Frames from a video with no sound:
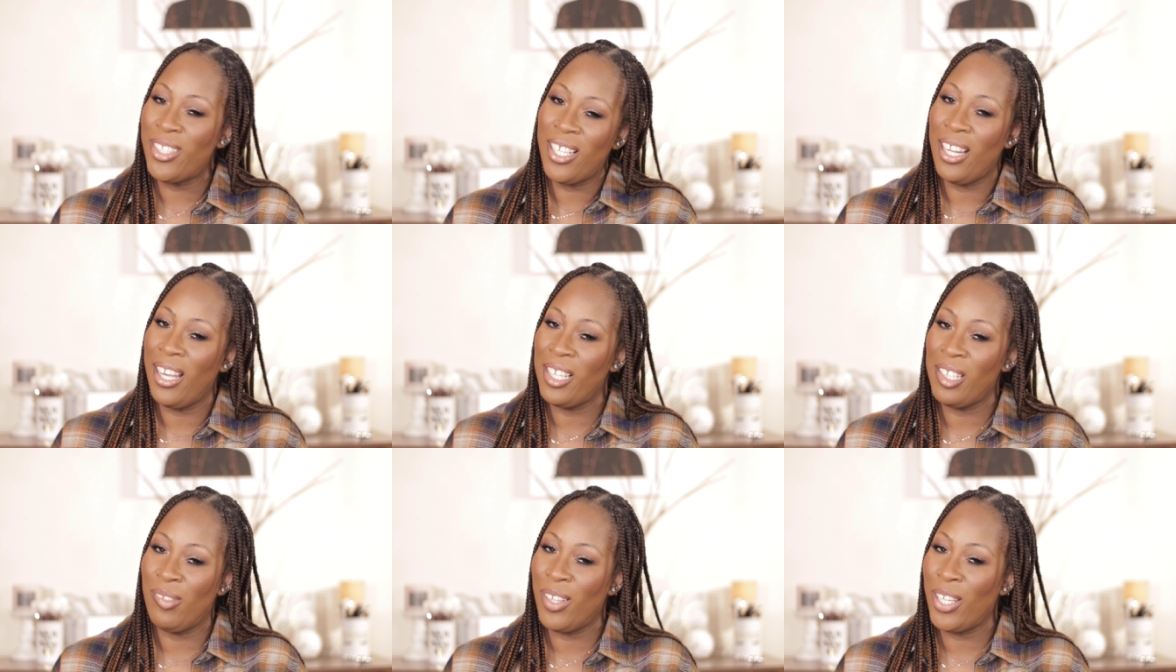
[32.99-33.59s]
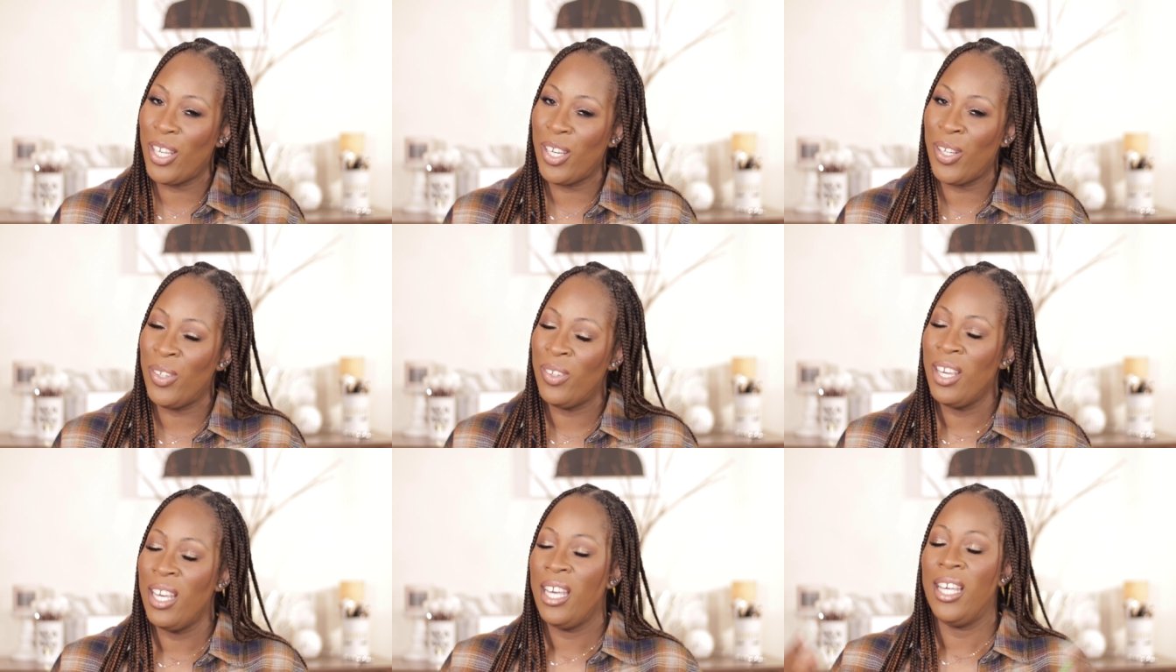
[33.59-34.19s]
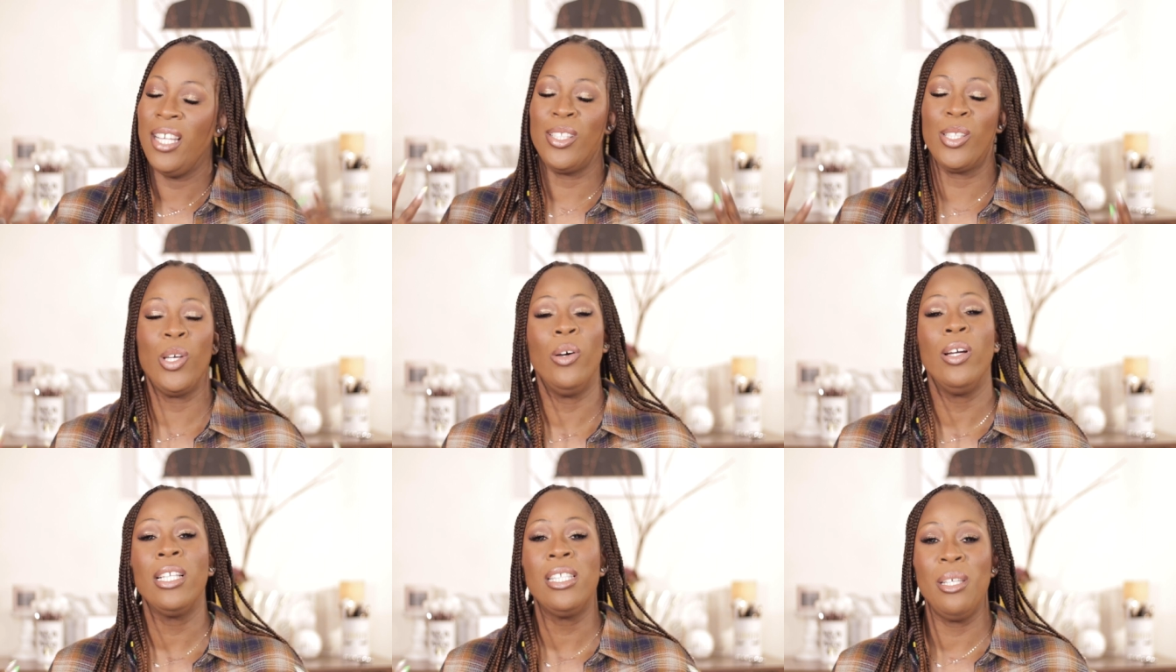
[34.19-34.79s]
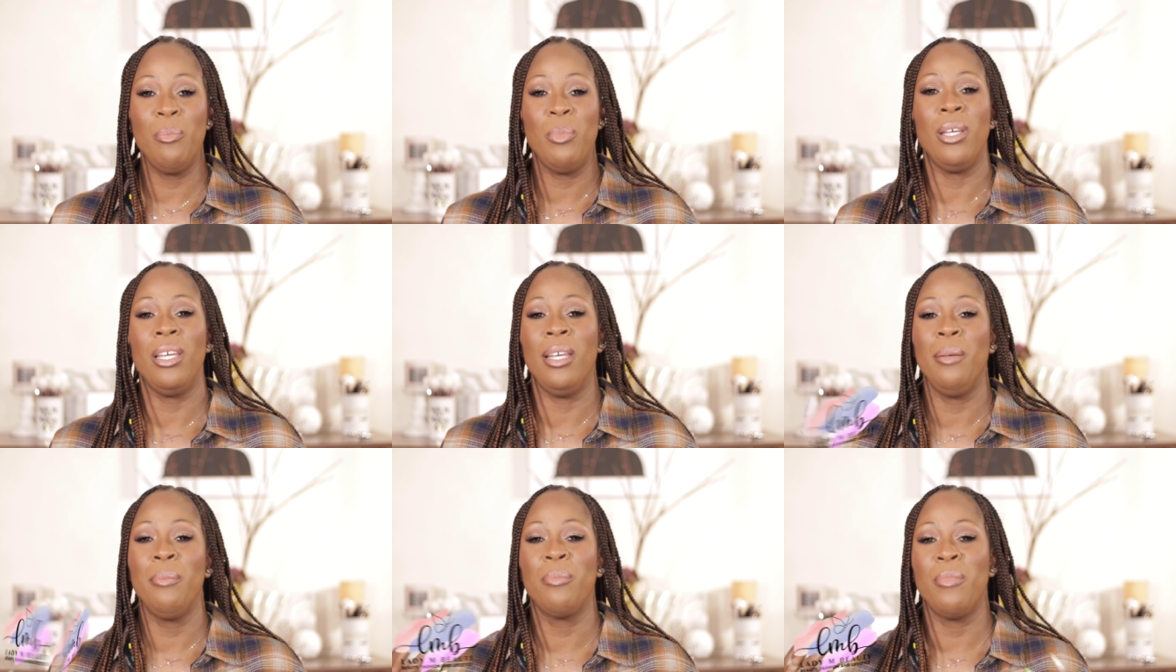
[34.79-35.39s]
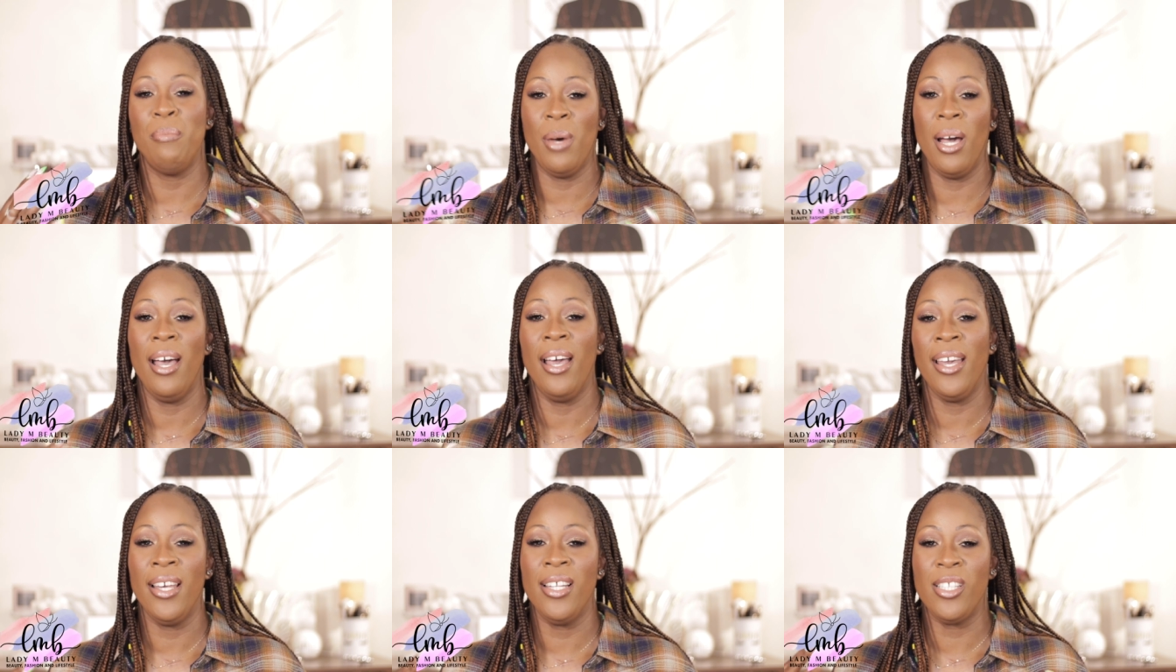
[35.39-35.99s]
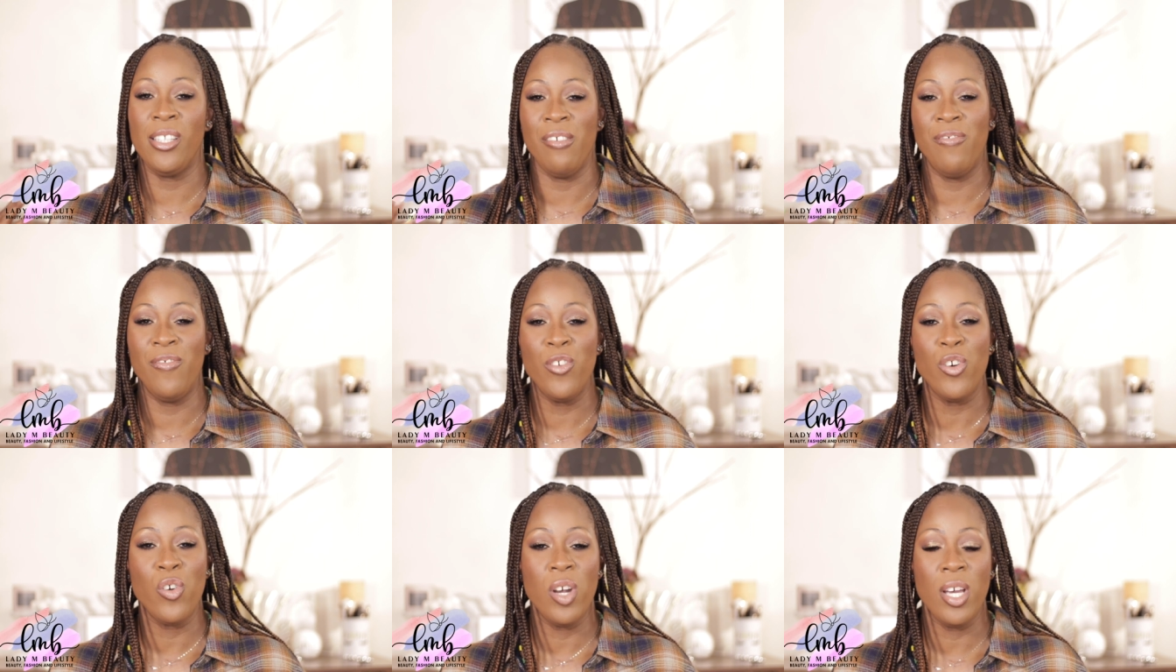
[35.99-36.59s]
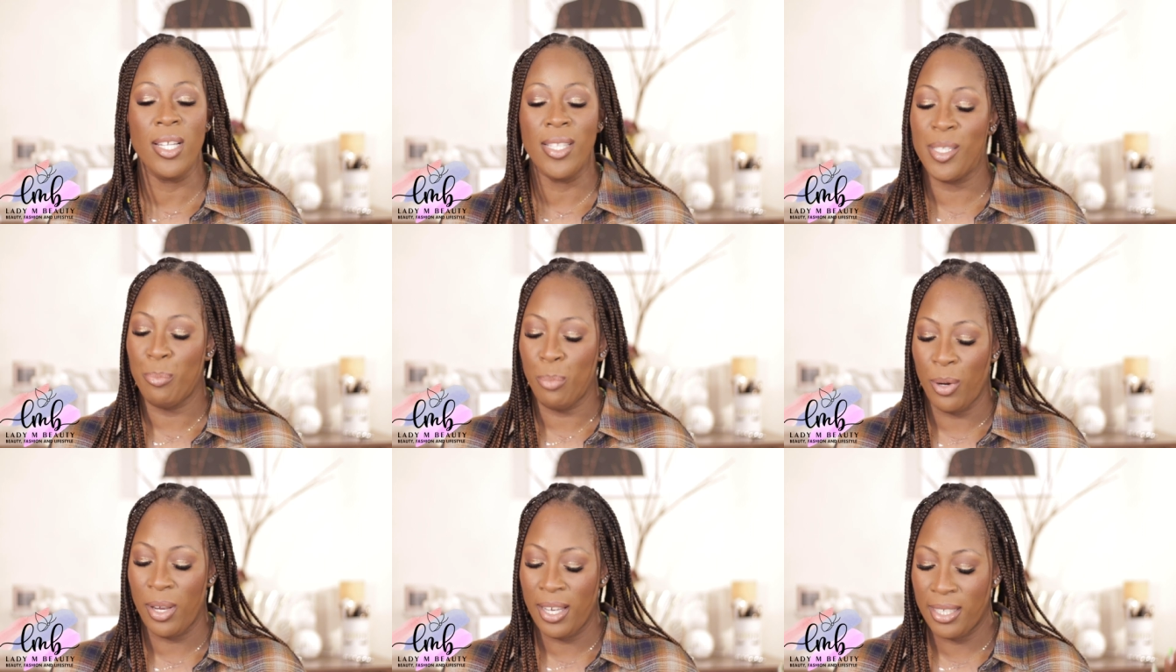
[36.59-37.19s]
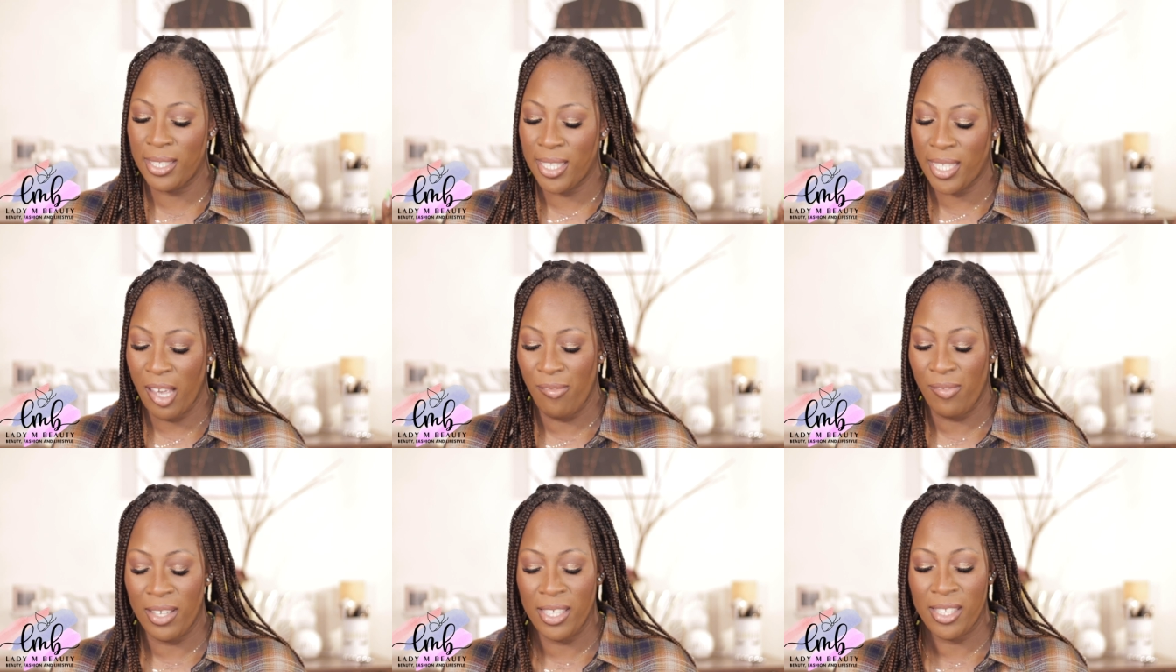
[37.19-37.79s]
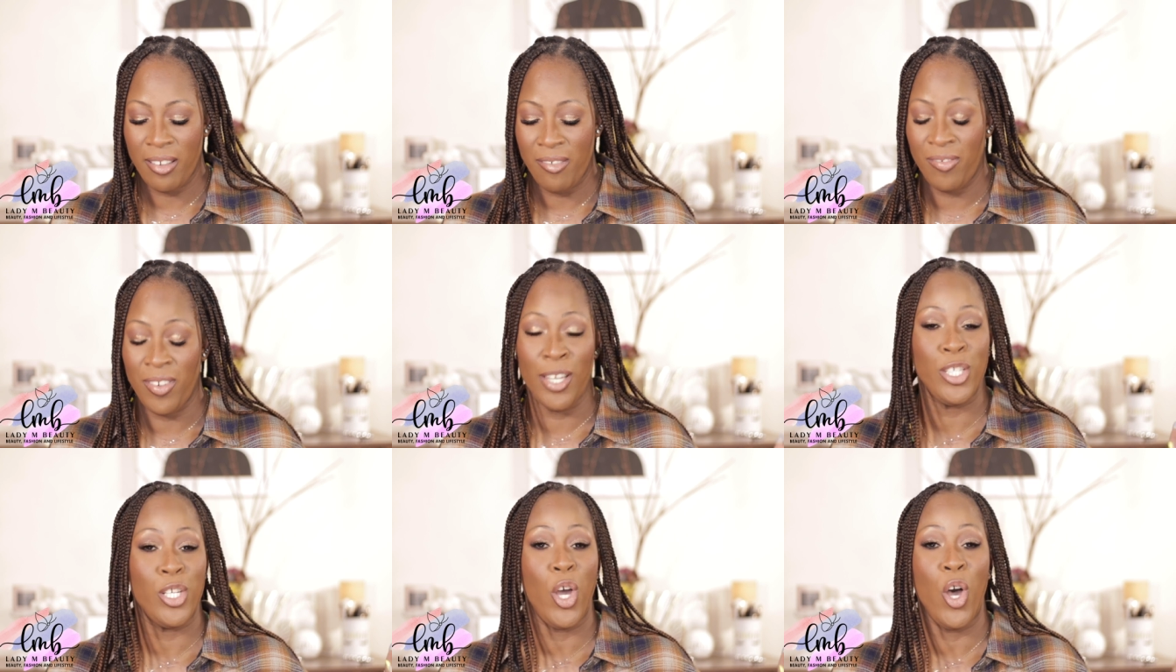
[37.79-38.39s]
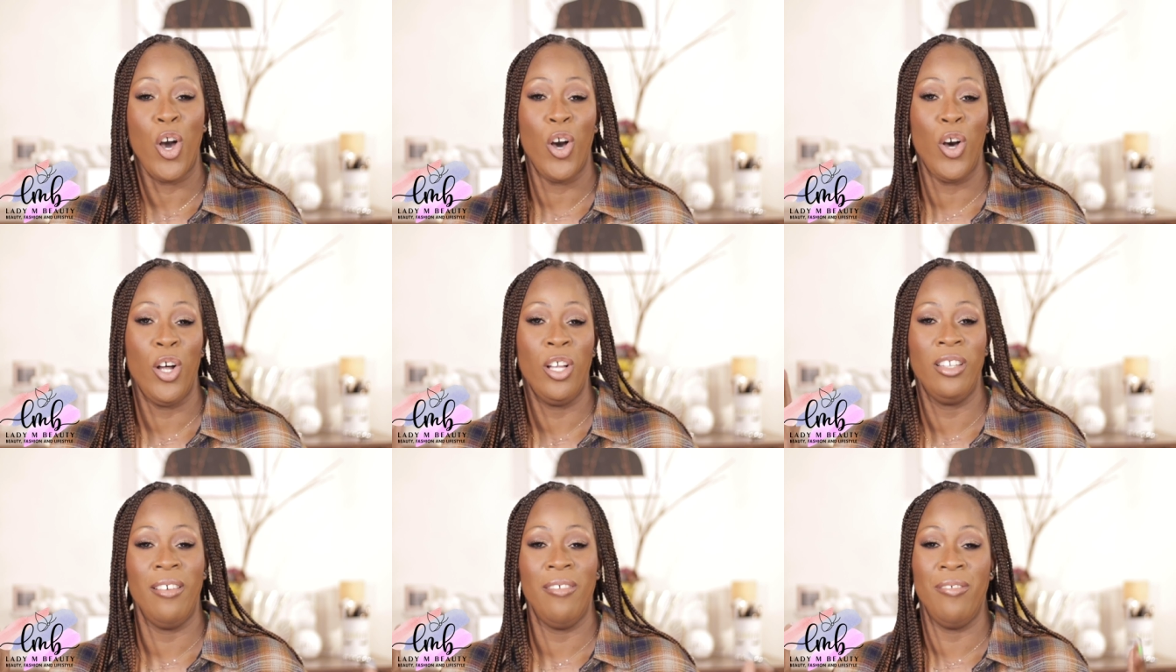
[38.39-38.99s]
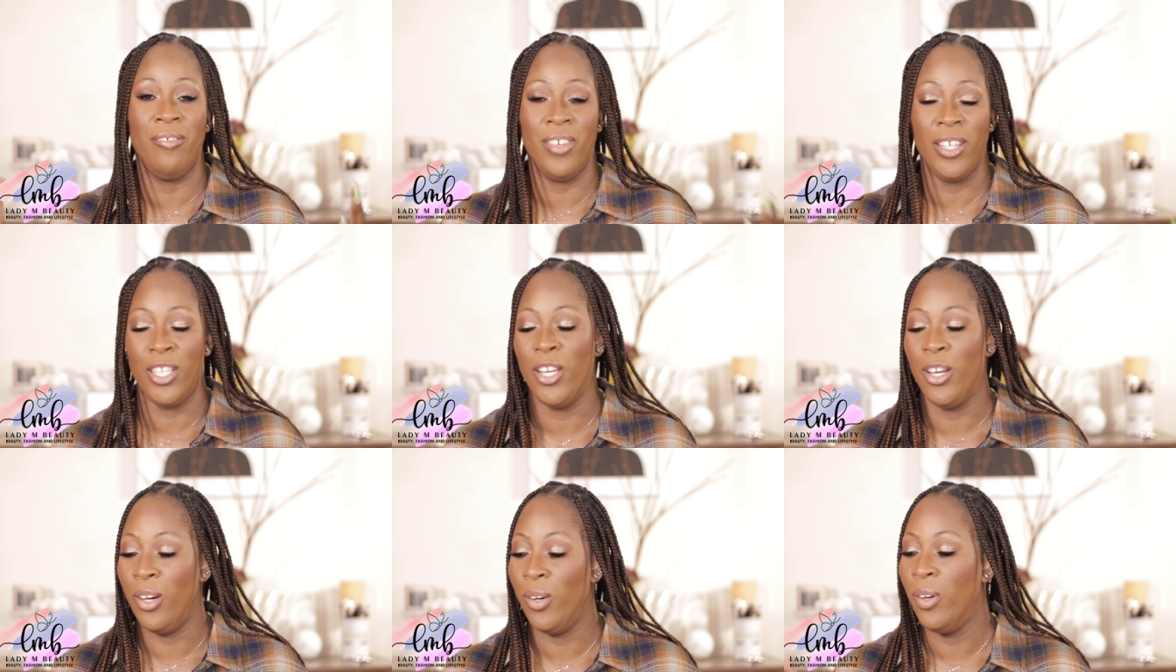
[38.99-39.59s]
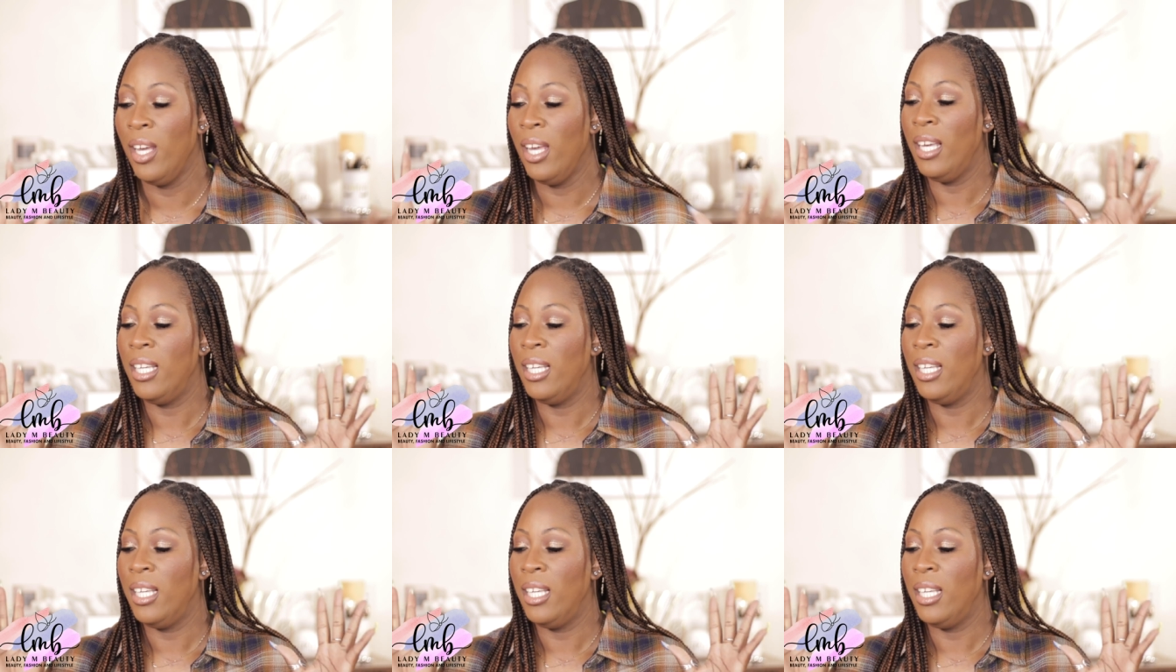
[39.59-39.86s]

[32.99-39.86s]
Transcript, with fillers: today's video is going to be my Sephora Spring Savings Event haul video.